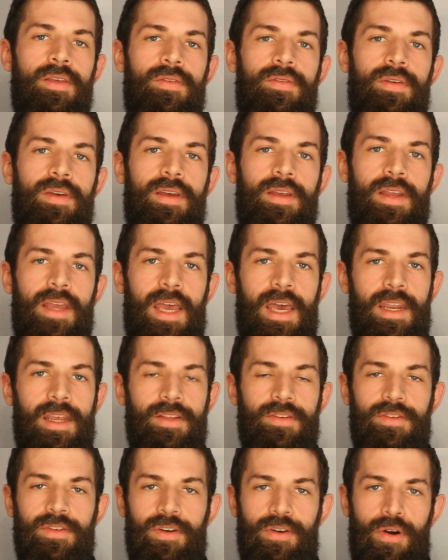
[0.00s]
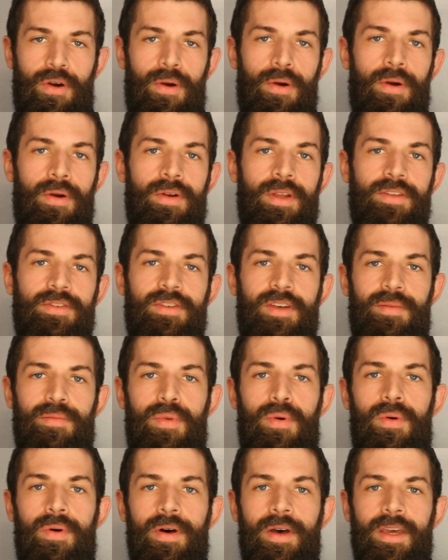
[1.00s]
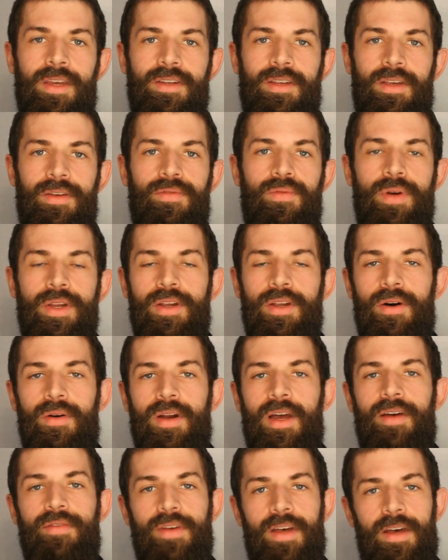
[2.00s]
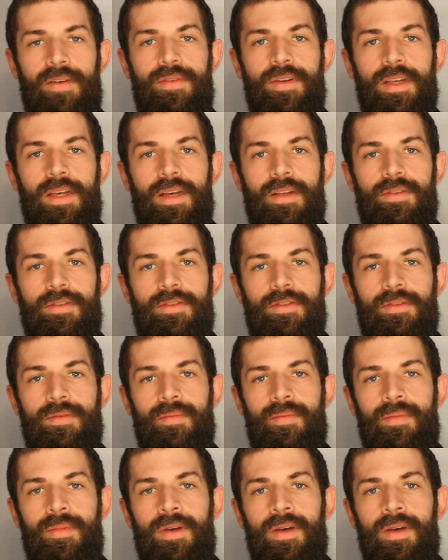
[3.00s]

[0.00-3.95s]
that edits occurred at some point if we don't have evidence.